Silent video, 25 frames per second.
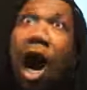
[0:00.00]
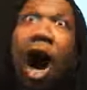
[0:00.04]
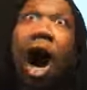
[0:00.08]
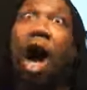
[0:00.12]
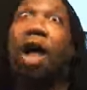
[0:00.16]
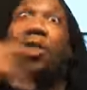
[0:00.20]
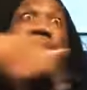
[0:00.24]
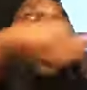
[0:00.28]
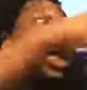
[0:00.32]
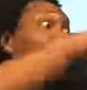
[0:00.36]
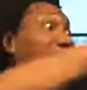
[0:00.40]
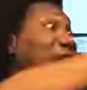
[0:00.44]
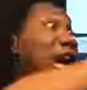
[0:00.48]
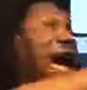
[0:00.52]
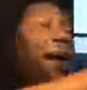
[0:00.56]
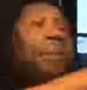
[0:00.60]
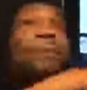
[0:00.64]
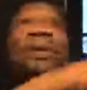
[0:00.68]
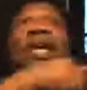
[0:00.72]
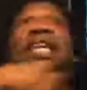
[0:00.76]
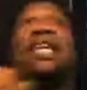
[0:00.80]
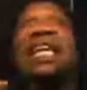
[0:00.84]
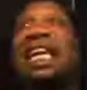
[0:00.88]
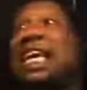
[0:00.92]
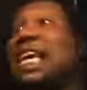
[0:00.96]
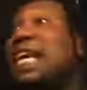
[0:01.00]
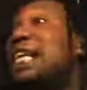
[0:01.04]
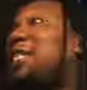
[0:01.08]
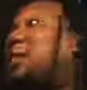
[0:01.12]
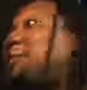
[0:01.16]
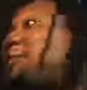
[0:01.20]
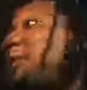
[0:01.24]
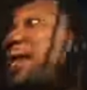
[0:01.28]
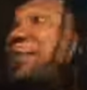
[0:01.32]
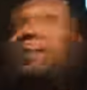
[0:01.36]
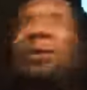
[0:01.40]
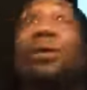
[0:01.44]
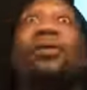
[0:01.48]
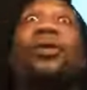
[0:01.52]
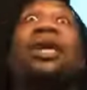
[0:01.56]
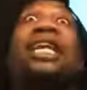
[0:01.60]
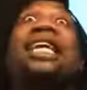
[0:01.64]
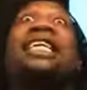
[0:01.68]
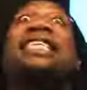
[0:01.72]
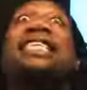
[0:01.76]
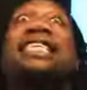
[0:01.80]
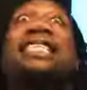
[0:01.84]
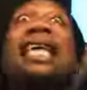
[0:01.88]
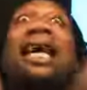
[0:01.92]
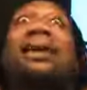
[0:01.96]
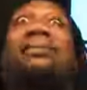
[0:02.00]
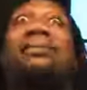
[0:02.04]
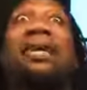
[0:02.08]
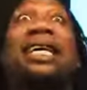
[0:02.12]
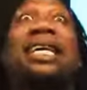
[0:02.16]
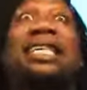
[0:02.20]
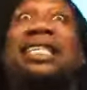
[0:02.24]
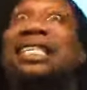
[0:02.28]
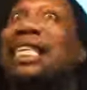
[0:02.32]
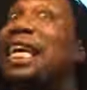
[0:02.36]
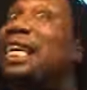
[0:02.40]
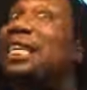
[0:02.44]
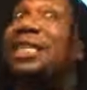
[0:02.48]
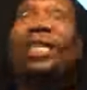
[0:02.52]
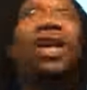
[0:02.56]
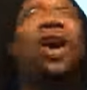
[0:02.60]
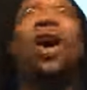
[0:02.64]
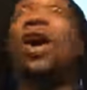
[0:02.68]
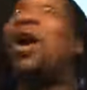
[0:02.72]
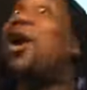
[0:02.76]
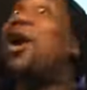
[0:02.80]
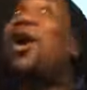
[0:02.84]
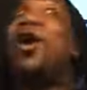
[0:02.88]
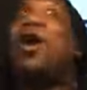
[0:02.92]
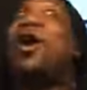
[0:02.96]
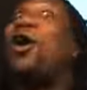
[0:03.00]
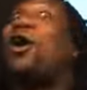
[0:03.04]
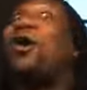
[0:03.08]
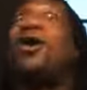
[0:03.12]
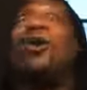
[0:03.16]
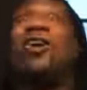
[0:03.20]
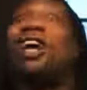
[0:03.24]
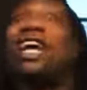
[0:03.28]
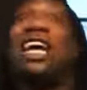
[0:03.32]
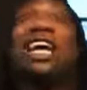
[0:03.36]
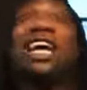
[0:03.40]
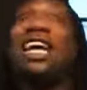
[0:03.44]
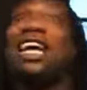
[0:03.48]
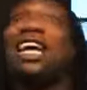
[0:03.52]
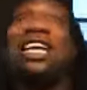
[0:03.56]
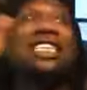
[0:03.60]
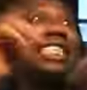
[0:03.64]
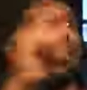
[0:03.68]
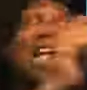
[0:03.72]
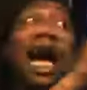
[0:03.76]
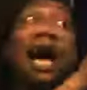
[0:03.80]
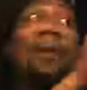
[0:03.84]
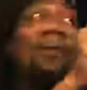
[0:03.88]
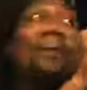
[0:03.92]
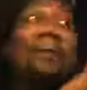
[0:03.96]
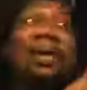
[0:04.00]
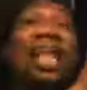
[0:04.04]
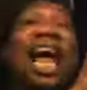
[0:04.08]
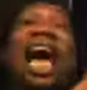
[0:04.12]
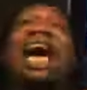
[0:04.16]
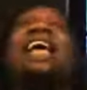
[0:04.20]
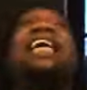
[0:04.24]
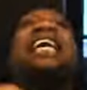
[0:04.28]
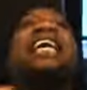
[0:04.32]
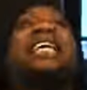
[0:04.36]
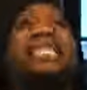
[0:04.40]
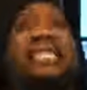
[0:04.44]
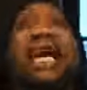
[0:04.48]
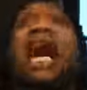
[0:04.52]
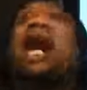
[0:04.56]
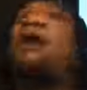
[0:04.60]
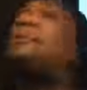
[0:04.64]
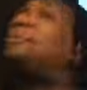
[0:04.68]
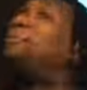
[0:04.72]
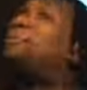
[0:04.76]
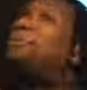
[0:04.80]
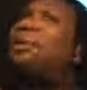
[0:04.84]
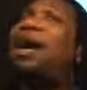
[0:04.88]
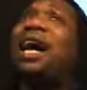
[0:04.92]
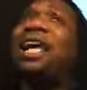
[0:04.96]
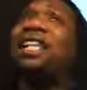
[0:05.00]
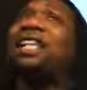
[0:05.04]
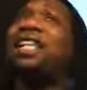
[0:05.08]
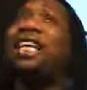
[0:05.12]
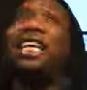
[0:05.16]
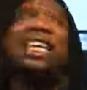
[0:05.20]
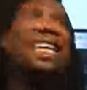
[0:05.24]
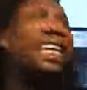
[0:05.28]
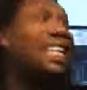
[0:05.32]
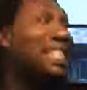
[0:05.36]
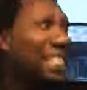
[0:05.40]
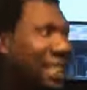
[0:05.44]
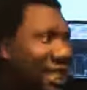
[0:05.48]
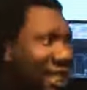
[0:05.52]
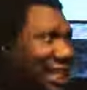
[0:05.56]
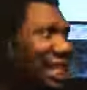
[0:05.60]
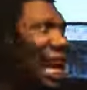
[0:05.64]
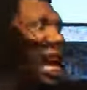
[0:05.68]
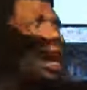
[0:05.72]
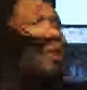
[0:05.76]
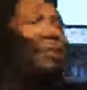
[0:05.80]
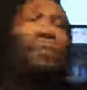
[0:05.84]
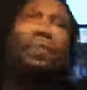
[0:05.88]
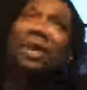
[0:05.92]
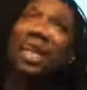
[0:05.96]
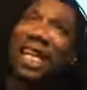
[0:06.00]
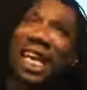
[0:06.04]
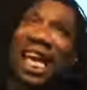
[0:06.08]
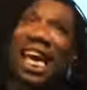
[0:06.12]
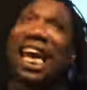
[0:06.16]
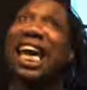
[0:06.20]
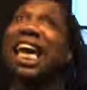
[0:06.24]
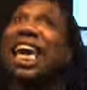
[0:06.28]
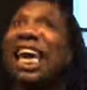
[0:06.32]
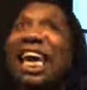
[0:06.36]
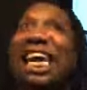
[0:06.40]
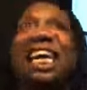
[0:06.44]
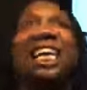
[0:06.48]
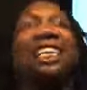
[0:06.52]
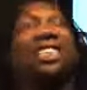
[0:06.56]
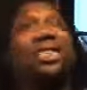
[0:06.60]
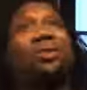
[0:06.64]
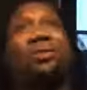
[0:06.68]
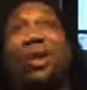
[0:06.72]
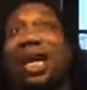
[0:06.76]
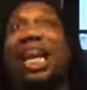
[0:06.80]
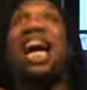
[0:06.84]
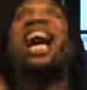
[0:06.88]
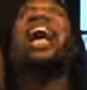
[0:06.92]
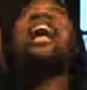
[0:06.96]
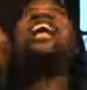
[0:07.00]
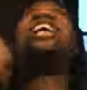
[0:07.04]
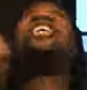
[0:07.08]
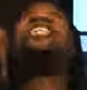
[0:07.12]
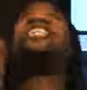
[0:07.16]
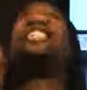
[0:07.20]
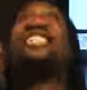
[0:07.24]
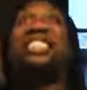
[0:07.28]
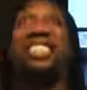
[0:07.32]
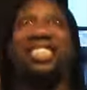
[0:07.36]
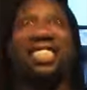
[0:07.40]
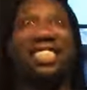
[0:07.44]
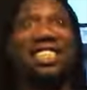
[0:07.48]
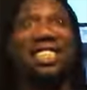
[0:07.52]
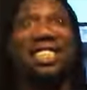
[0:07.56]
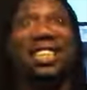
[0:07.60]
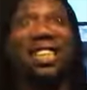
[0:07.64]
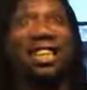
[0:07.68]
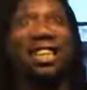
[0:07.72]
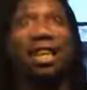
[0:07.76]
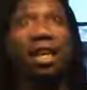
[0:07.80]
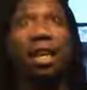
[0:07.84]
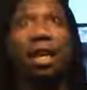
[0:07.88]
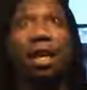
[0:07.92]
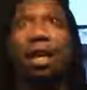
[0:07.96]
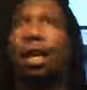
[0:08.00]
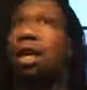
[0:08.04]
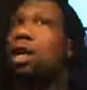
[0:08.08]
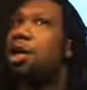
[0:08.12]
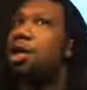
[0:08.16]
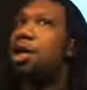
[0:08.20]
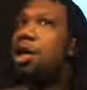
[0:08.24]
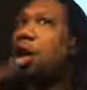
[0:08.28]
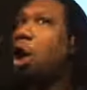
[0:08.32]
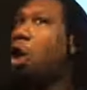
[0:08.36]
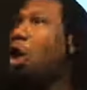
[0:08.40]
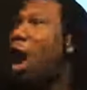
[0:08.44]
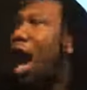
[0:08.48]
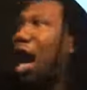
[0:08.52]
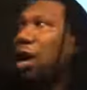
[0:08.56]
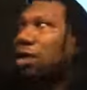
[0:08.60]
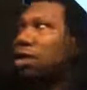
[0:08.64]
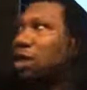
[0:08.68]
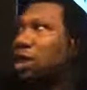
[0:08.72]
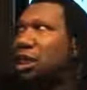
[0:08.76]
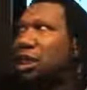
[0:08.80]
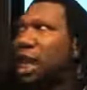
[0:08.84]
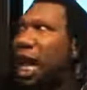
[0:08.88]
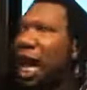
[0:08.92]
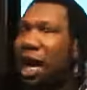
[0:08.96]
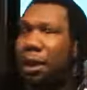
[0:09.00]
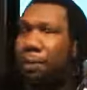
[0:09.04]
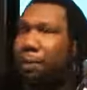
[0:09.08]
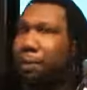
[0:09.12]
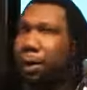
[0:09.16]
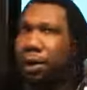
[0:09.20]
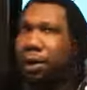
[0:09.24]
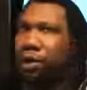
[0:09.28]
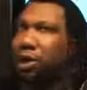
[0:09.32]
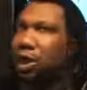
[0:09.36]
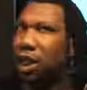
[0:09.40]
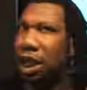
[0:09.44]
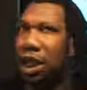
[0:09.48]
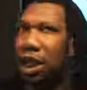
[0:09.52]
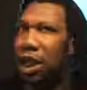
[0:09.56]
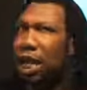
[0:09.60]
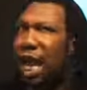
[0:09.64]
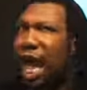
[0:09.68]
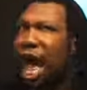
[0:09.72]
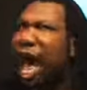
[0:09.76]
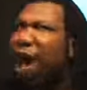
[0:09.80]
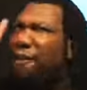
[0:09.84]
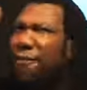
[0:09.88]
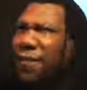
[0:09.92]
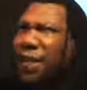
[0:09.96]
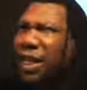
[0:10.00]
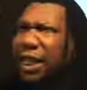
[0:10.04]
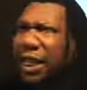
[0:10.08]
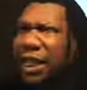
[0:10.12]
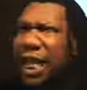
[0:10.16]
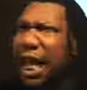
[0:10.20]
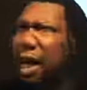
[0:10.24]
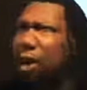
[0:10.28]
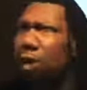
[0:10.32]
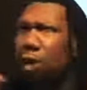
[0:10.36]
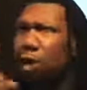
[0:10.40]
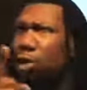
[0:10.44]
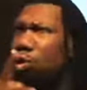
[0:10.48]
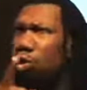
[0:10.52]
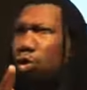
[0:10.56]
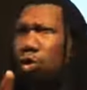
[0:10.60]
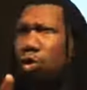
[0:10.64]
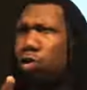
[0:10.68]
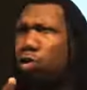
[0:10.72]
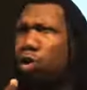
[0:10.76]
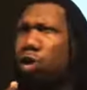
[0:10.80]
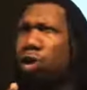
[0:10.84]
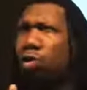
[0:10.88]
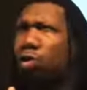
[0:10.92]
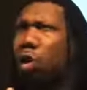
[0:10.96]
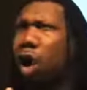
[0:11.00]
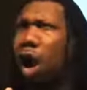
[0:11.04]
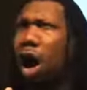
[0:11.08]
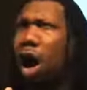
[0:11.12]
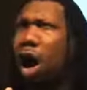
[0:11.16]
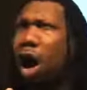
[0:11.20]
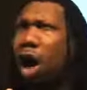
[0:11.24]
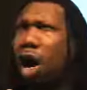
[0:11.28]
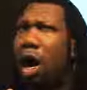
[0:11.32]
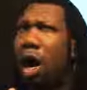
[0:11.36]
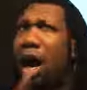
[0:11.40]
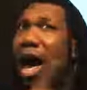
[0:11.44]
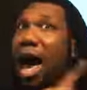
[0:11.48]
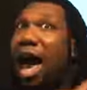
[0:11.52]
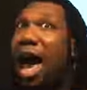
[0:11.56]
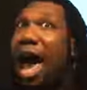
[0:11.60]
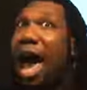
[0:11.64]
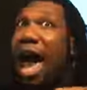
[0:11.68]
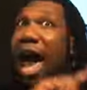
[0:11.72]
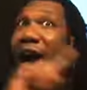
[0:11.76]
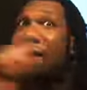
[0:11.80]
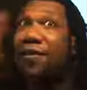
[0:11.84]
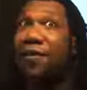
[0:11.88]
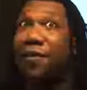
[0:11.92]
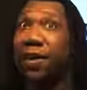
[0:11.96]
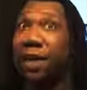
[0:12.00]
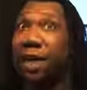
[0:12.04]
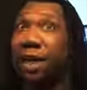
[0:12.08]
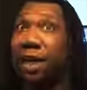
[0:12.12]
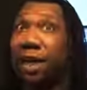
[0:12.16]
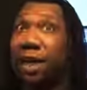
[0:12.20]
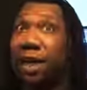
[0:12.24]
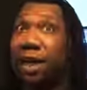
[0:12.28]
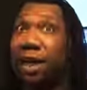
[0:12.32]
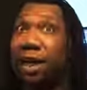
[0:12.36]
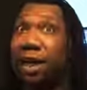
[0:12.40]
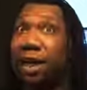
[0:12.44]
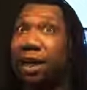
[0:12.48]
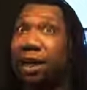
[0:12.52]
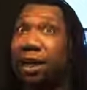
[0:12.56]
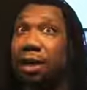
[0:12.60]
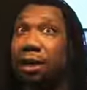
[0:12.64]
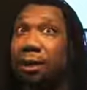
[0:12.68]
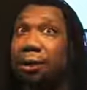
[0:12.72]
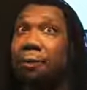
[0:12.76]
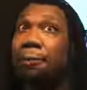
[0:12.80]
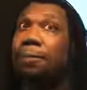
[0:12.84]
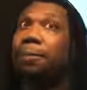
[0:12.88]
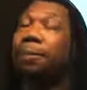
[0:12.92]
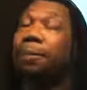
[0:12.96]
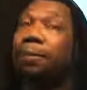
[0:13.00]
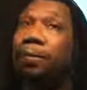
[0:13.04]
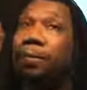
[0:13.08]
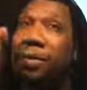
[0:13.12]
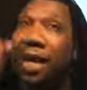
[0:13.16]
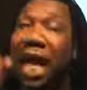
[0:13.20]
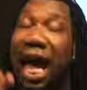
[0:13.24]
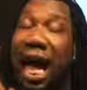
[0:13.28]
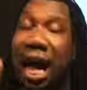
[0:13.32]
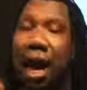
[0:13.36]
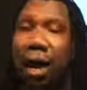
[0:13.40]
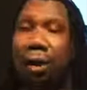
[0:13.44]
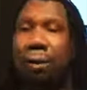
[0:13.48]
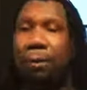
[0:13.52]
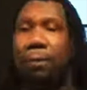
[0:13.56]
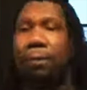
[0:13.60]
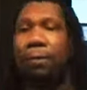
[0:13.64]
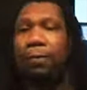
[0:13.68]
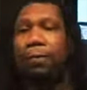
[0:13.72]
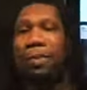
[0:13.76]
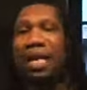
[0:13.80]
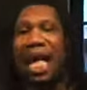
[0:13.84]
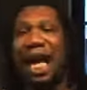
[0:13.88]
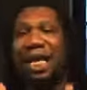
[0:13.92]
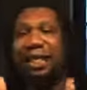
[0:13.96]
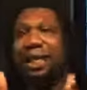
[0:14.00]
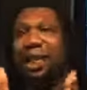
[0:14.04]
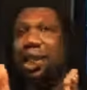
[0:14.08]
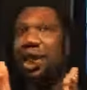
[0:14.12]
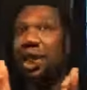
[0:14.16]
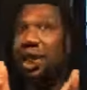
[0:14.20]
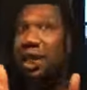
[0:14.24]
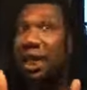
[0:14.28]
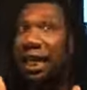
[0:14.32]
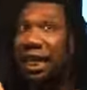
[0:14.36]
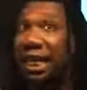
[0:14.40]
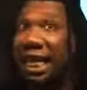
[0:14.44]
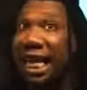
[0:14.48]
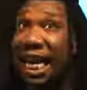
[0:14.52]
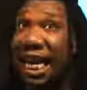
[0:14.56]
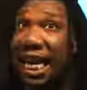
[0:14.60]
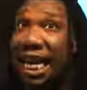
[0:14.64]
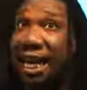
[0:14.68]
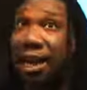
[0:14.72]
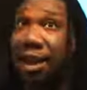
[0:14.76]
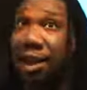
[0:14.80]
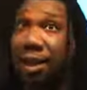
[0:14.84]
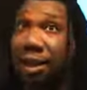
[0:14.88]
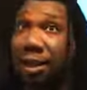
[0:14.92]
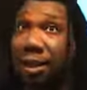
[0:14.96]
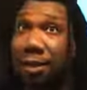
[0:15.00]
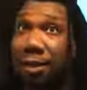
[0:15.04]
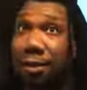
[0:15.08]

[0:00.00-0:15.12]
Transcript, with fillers: Other Japanese people will accept me and say, no, he's not black, he's our brother, he's Japanese with us. No outside person could ever tell you who you are, ever. Now, that's just legal.